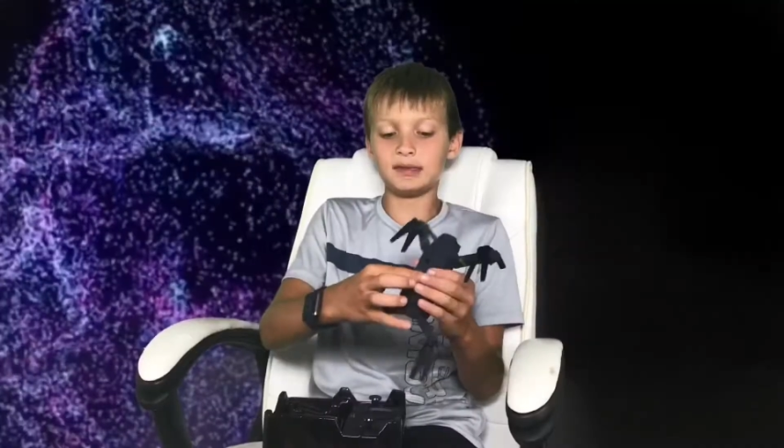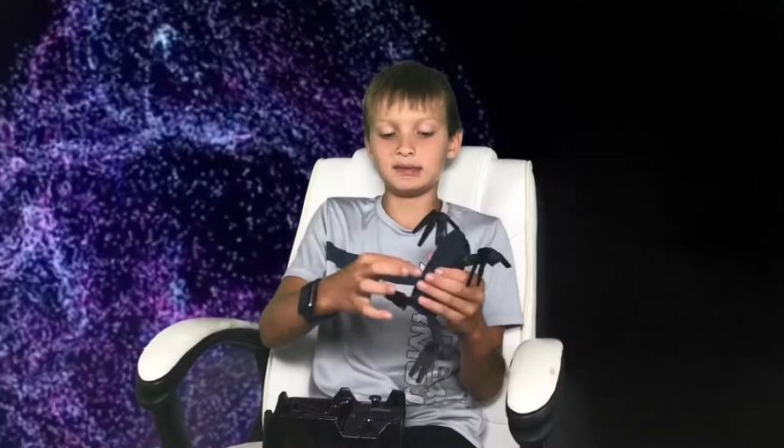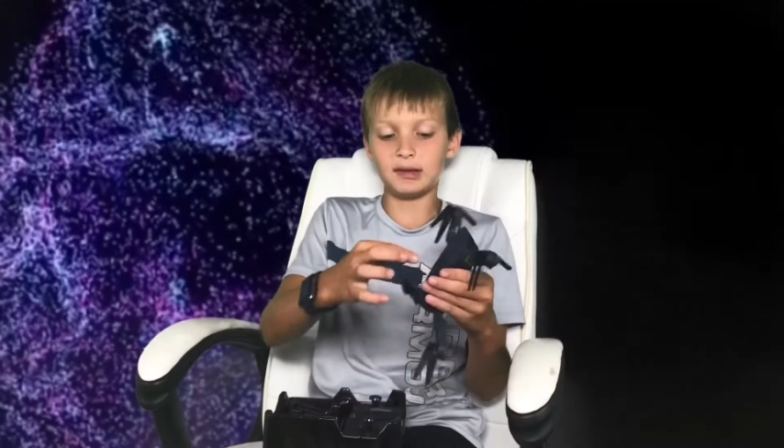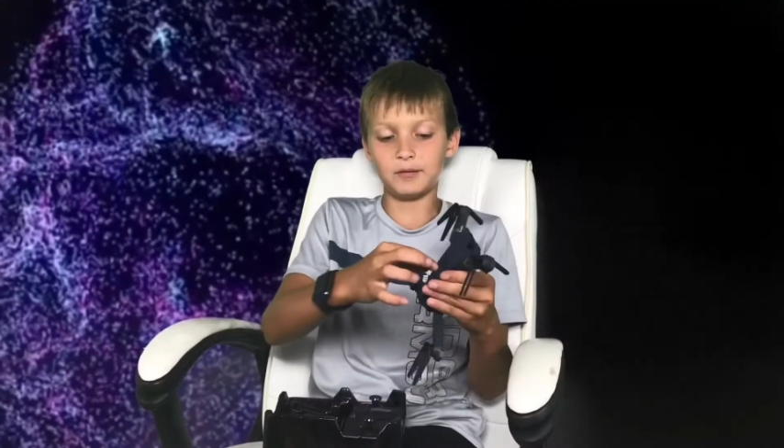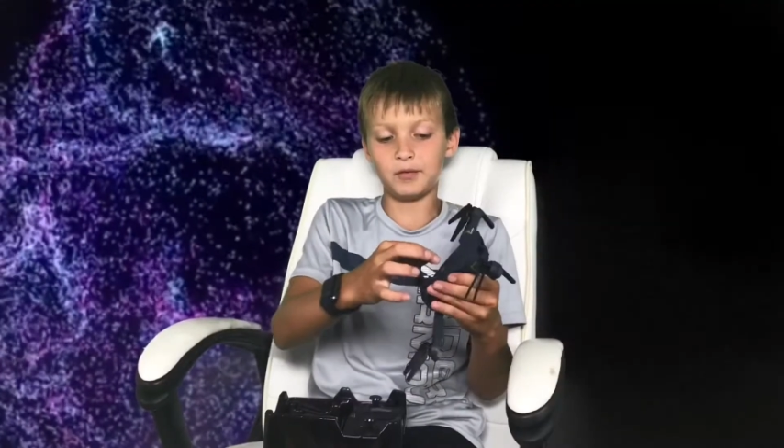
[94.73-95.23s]

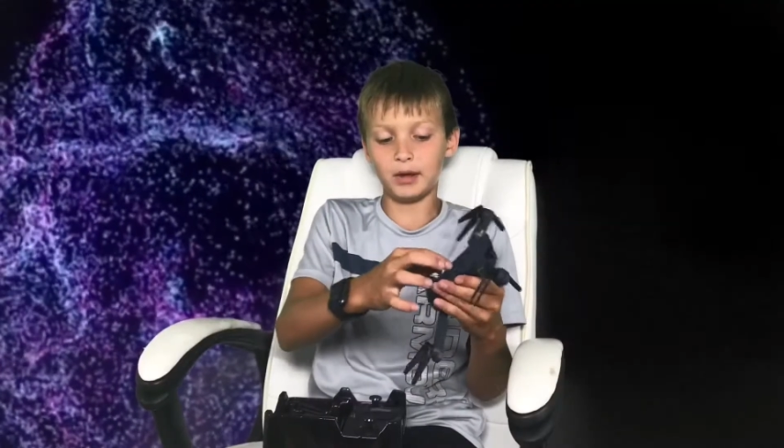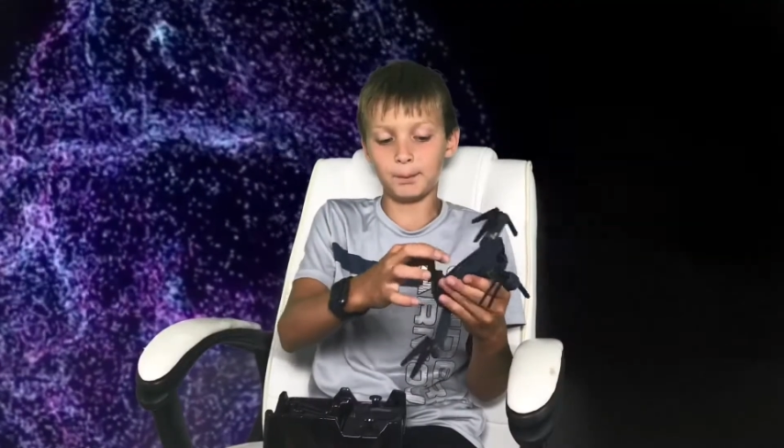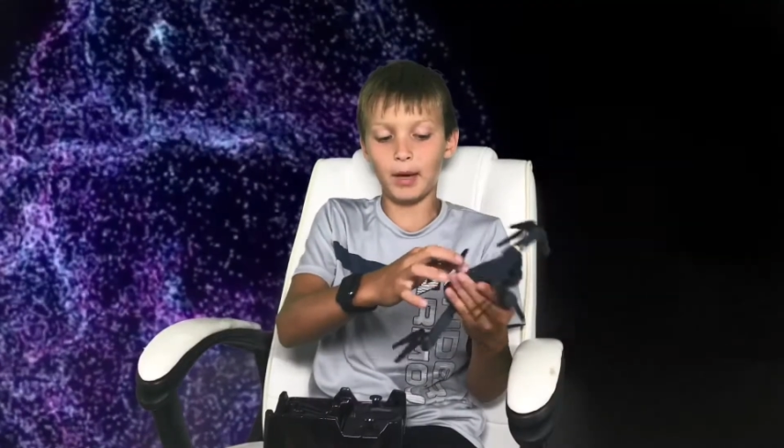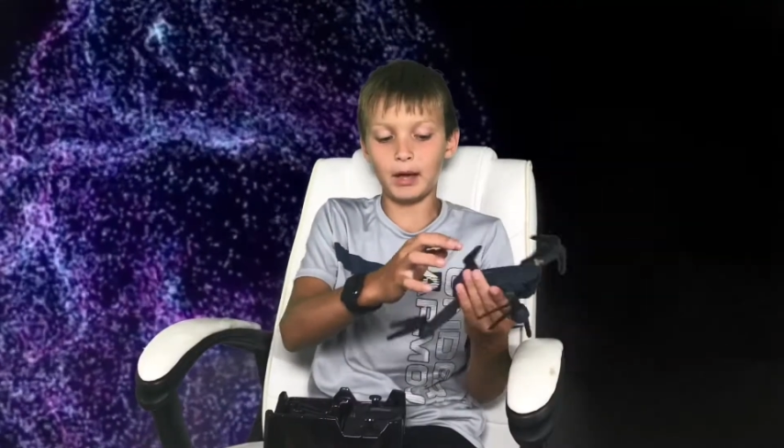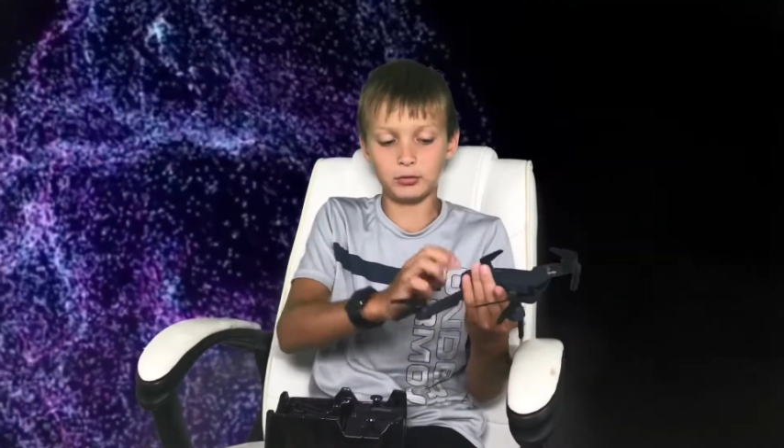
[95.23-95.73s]
is a fake
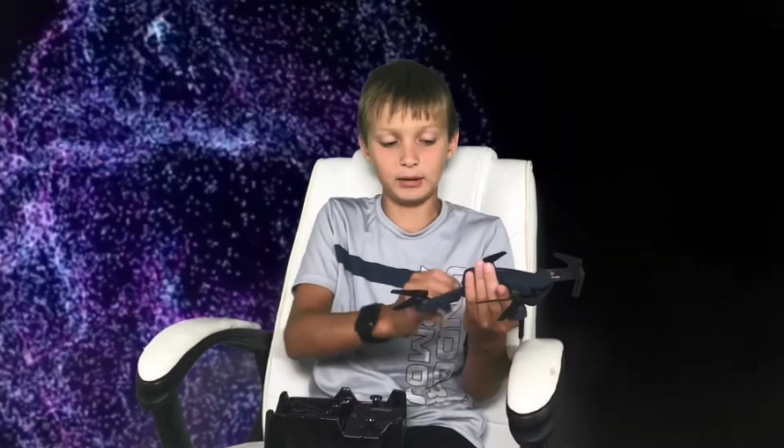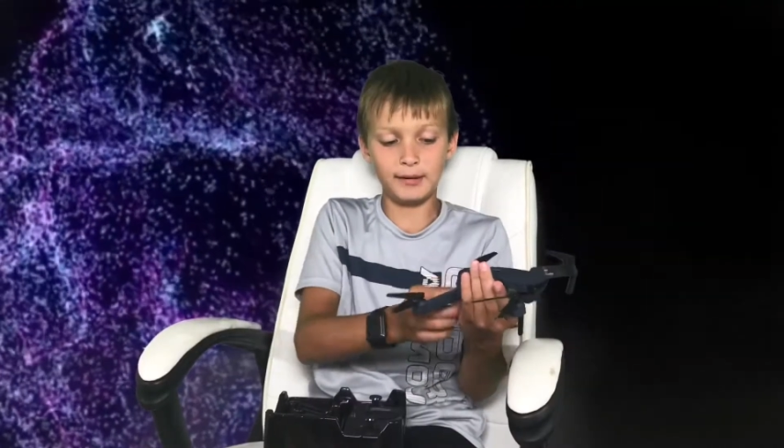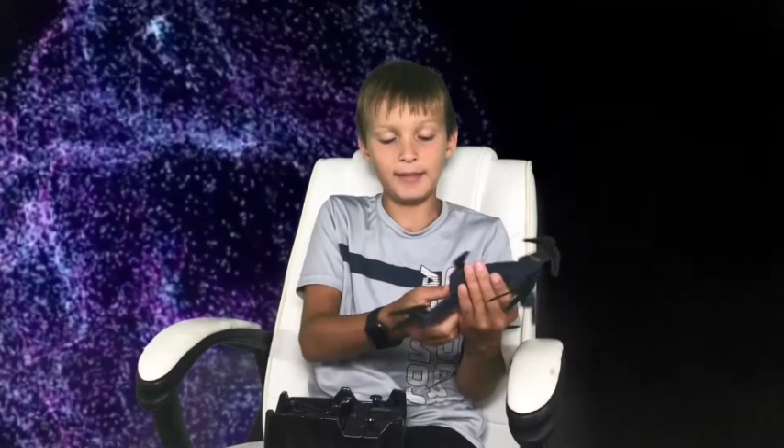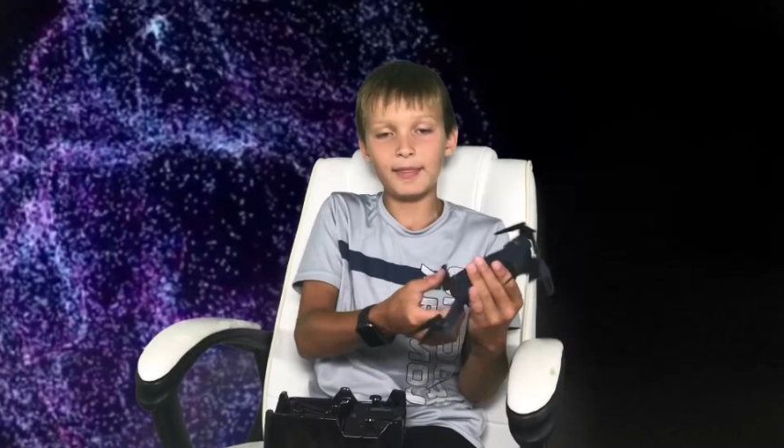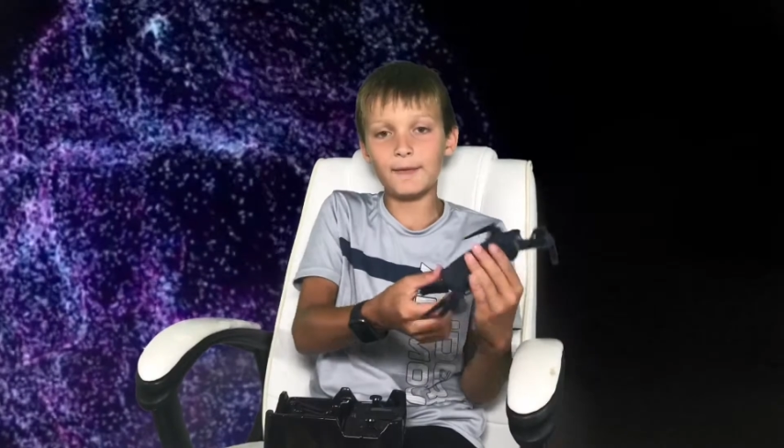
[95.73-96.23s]
battery. The